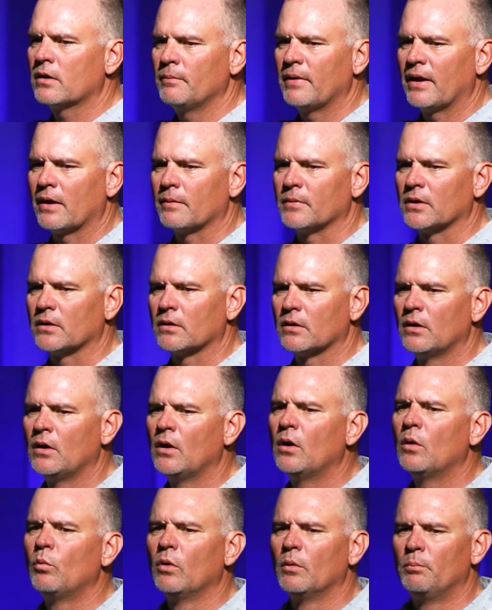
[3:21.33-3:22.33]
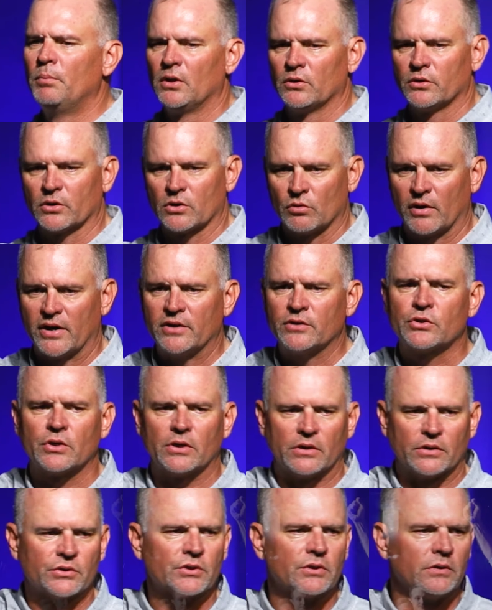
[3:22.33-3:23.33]
Commandment will build a great
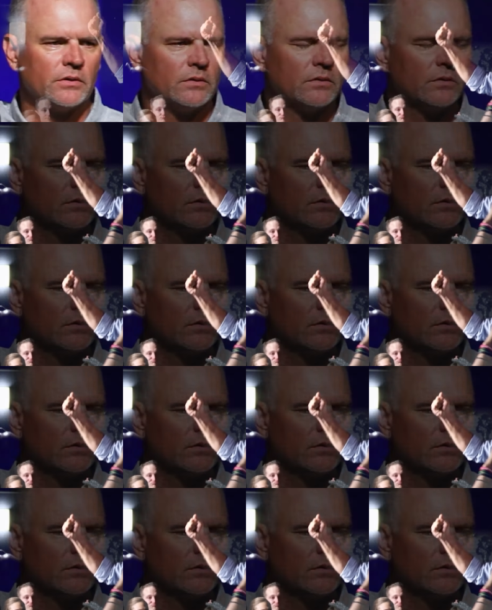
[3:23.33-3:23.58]
church.